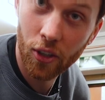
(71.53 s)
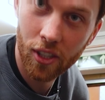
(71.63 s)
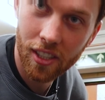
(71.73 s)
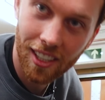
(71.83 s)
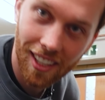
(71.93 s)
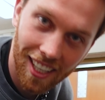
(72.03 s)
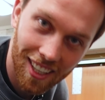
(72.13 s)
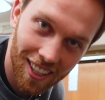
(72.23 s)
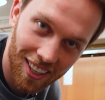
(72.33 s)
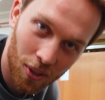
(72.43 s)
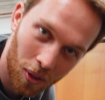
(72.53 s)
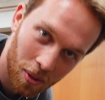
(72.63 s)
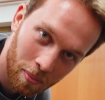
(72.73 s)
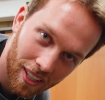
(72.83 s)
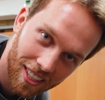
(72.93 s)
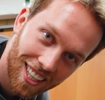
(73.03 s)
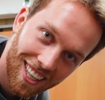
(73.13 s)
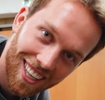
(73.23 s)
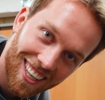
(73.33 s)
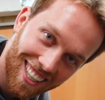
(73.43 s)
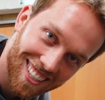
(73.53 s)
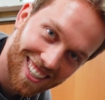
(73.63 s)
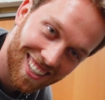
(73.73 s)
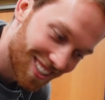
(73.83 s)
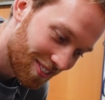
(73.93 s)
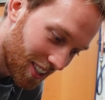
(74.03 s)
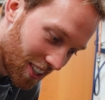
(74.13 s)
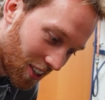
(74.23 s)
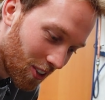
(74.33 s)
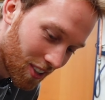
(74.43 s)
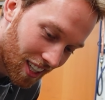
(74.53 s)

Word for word: you see that quite a bit, I guess, in this video,